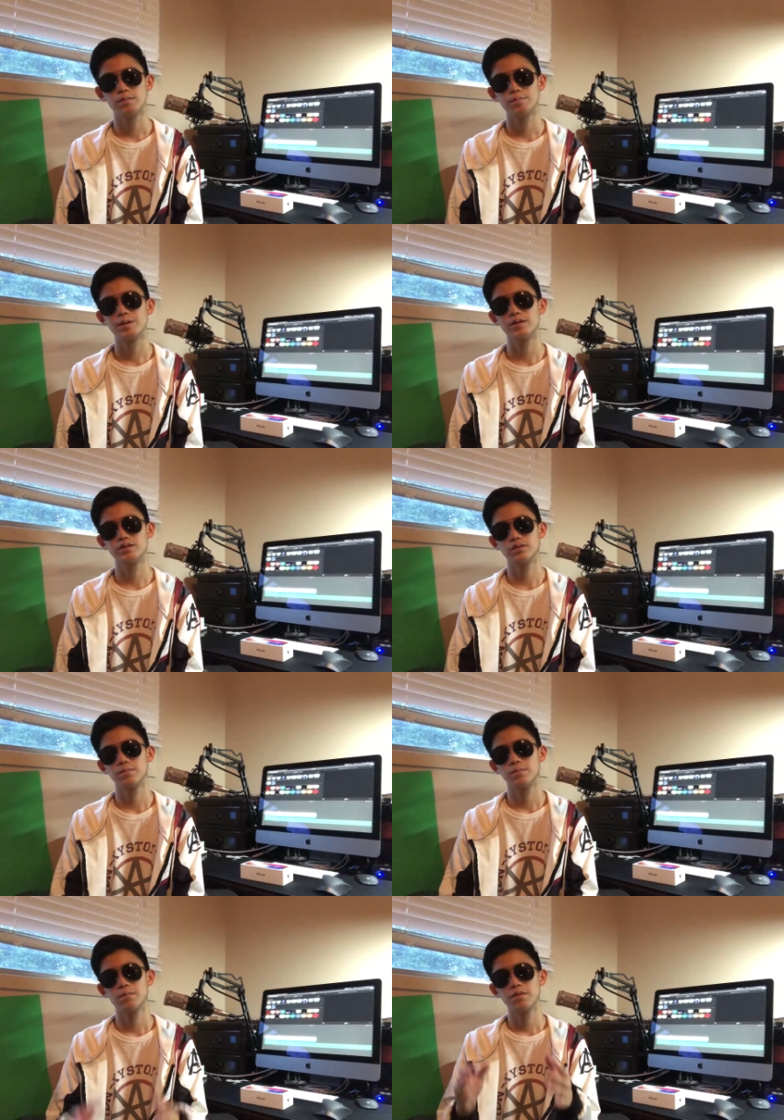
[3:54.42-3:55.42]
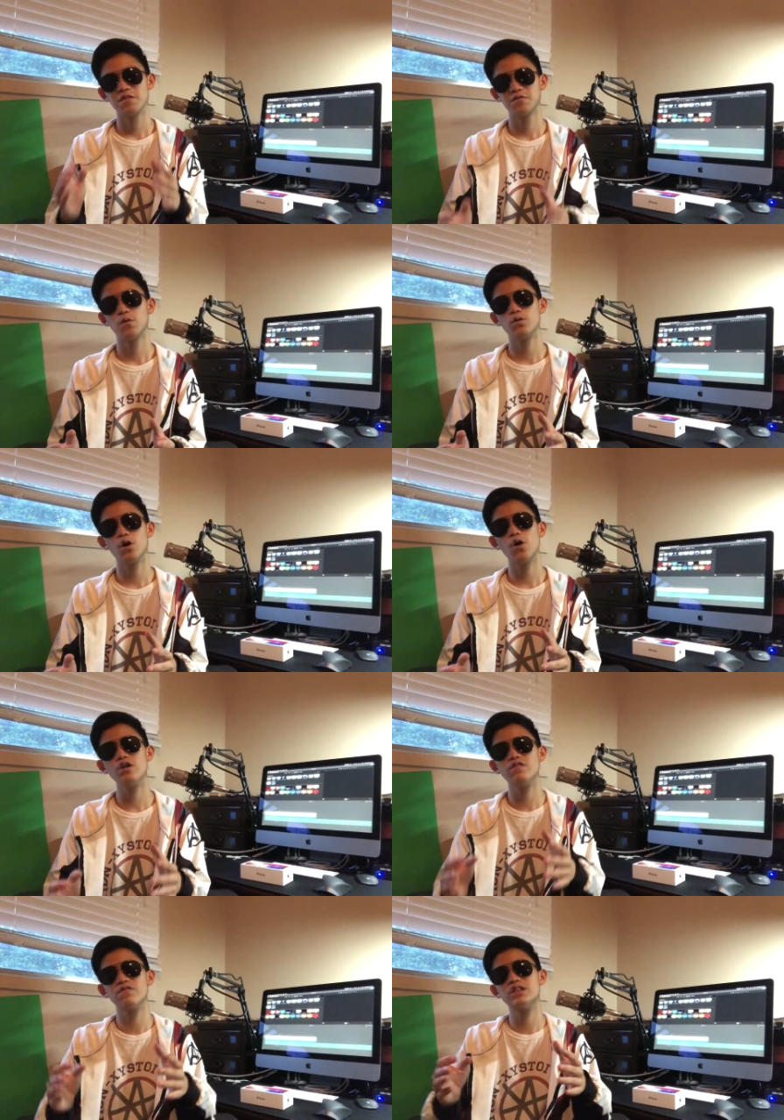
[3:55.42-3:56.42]
because the phone
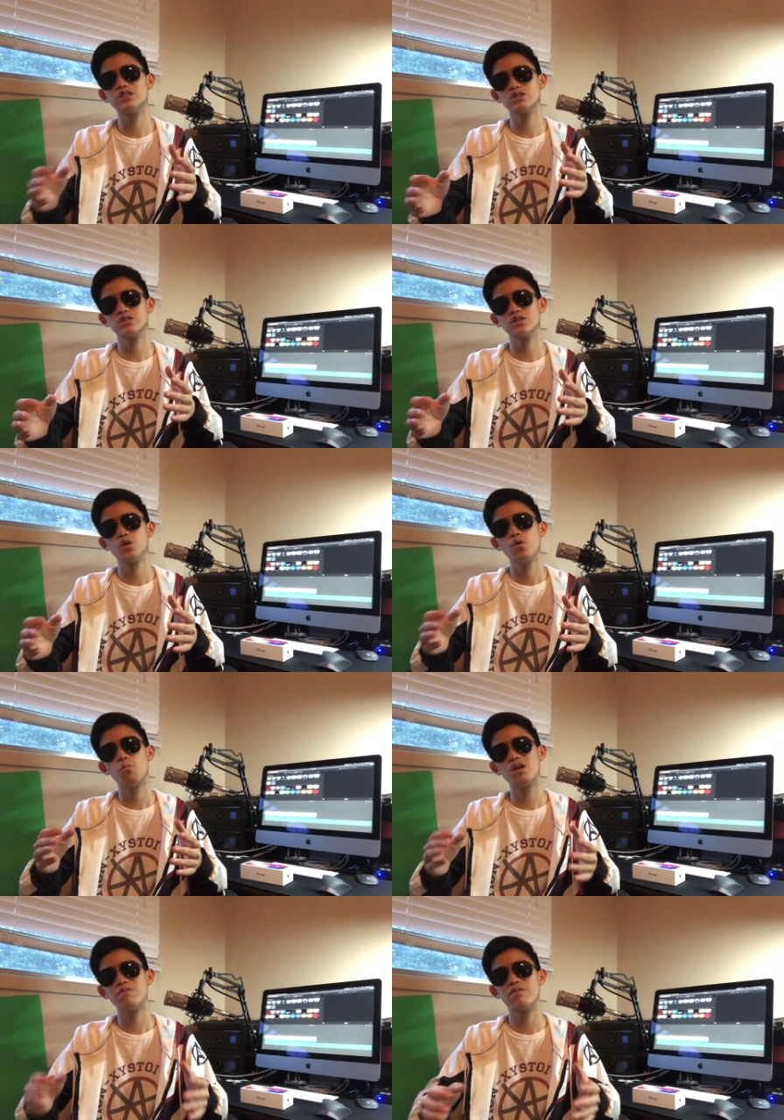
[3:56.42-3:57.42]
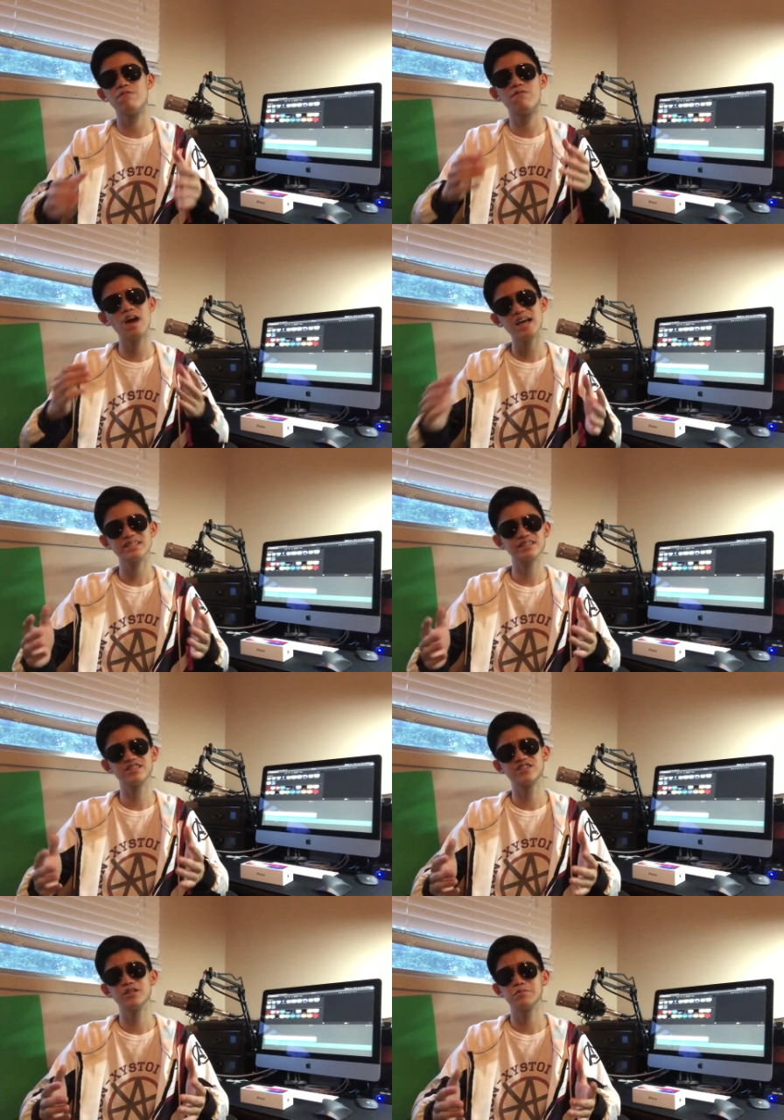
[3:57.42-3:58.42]
only features one of the fastest
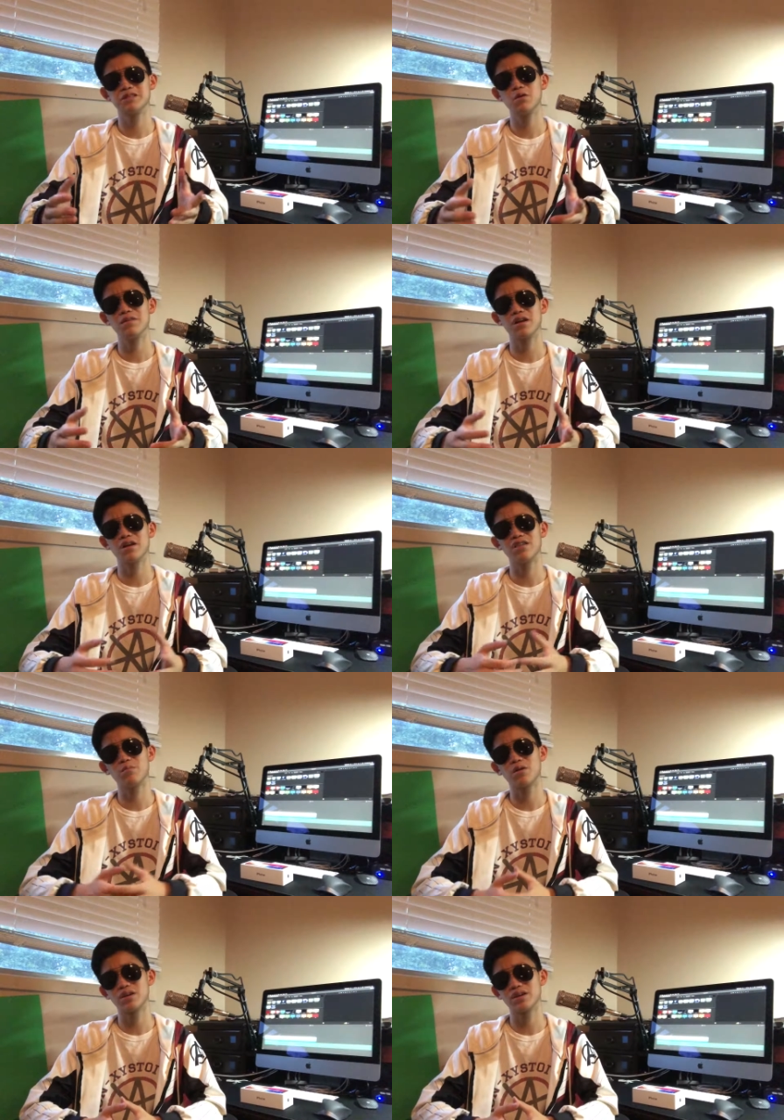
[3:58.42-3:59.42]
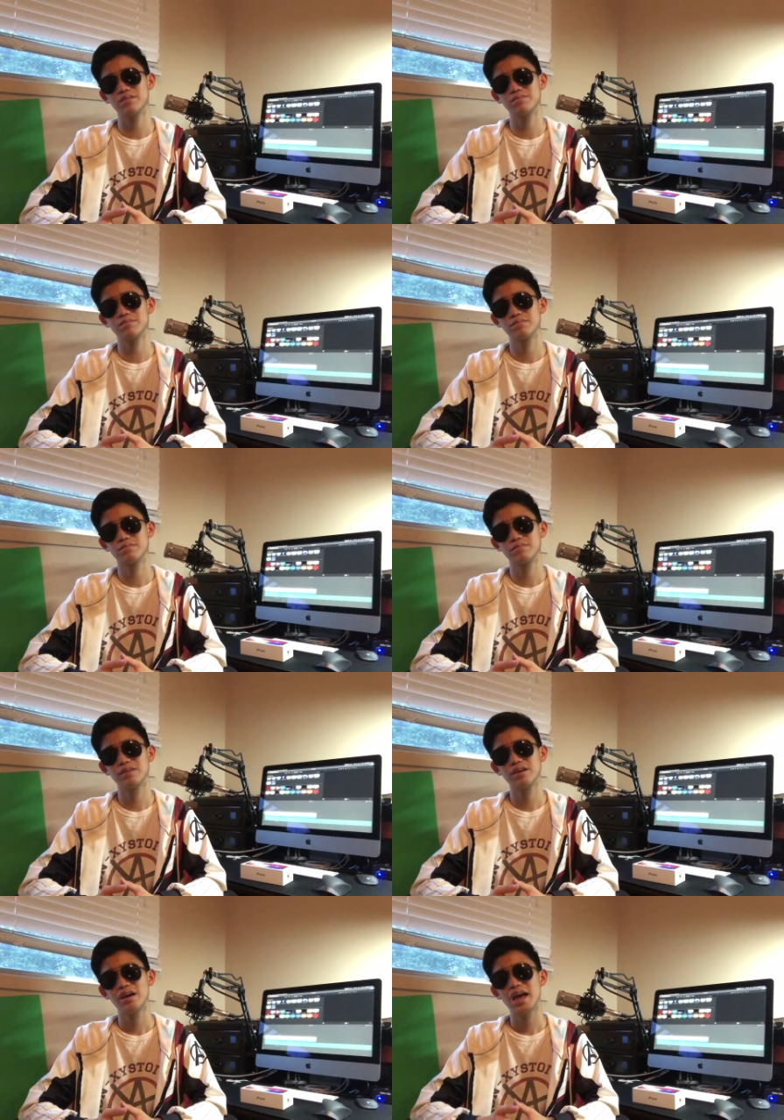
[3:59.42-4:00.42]
chips out there on the market.
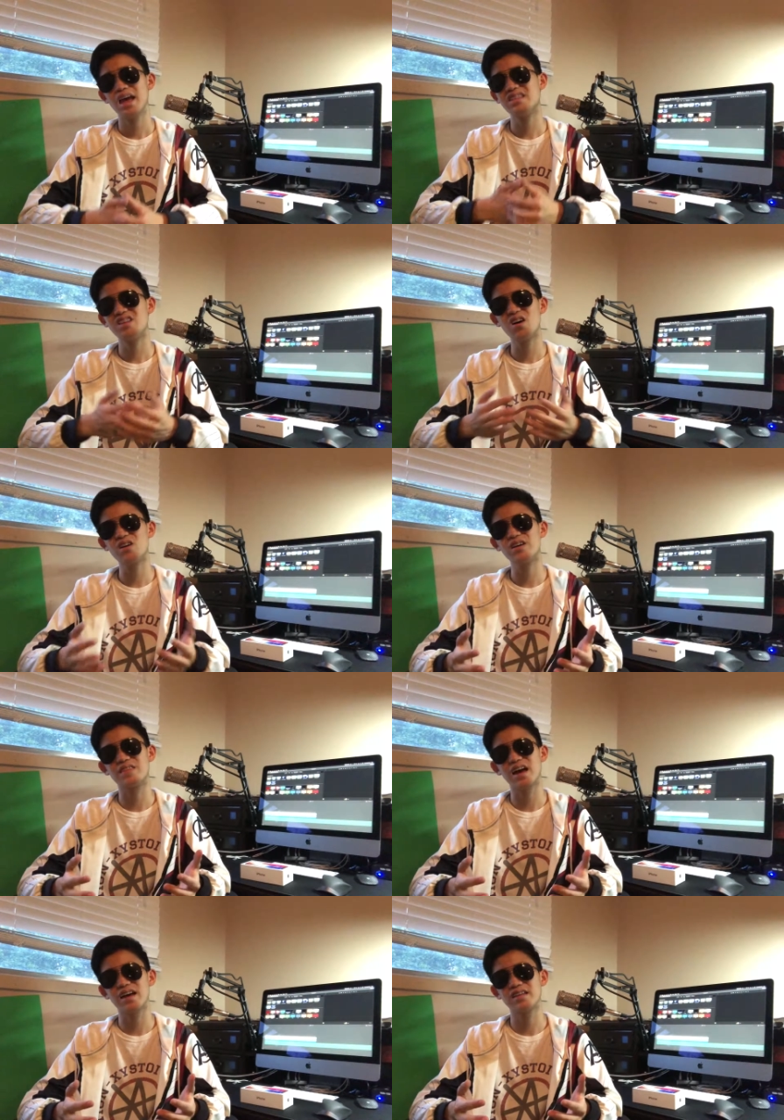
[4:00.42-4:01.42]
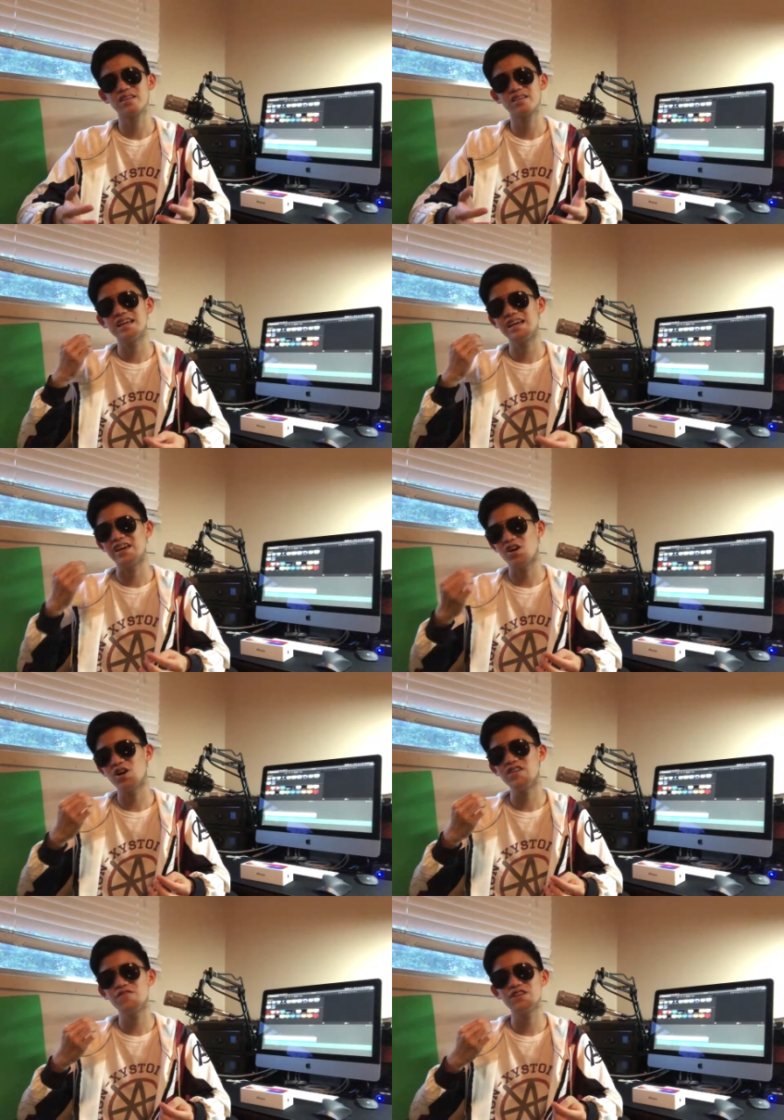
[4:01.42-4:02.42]
And not only that, it
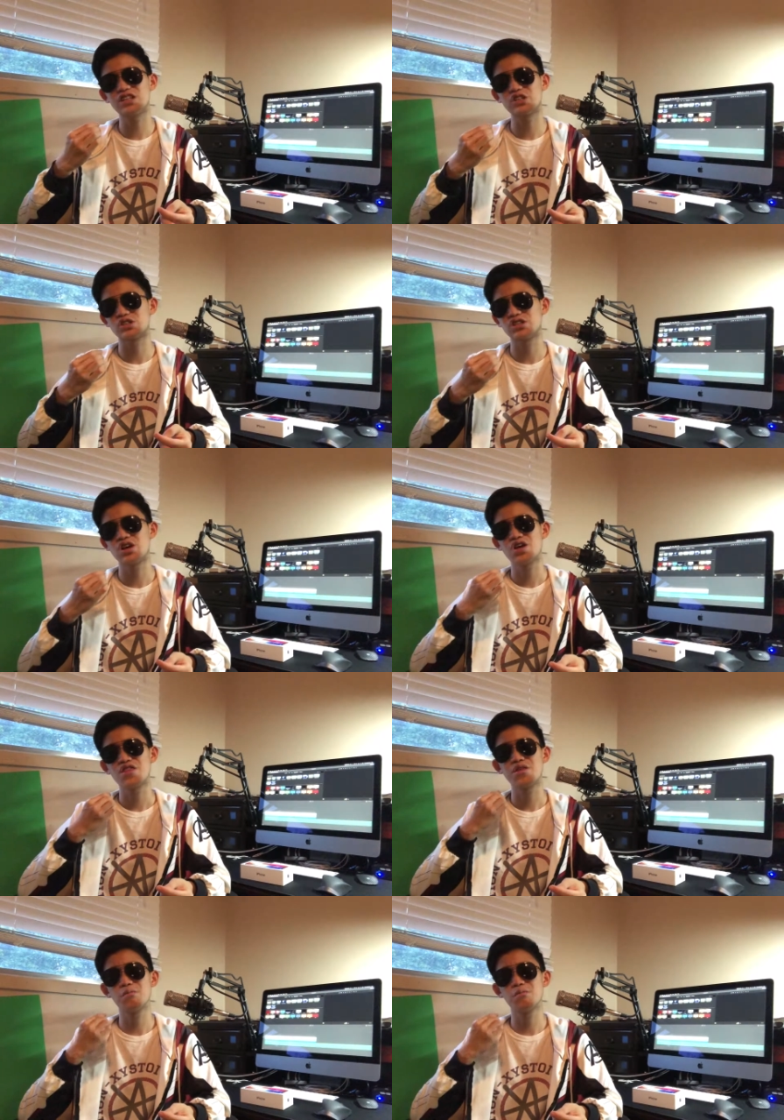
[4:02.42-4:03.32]
only features the